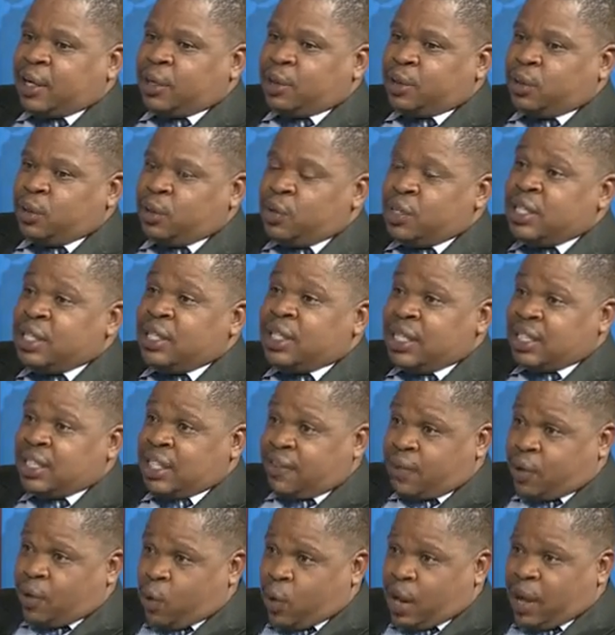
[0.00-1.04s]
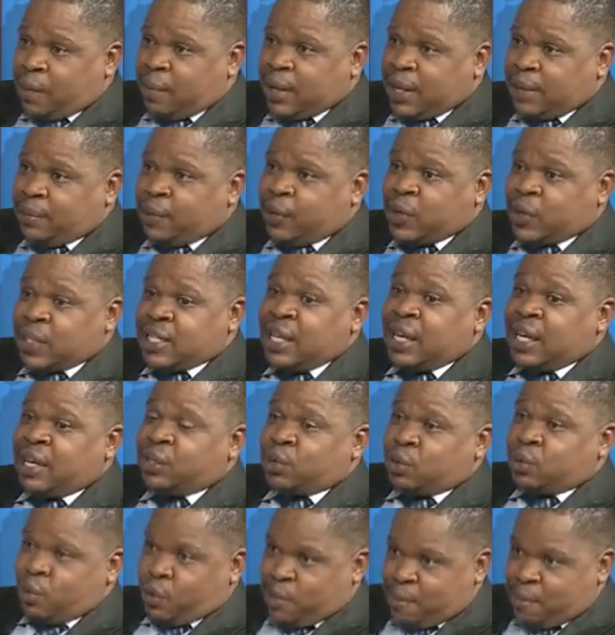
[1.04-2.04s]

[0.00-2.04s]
using the reserve requirement, because there is no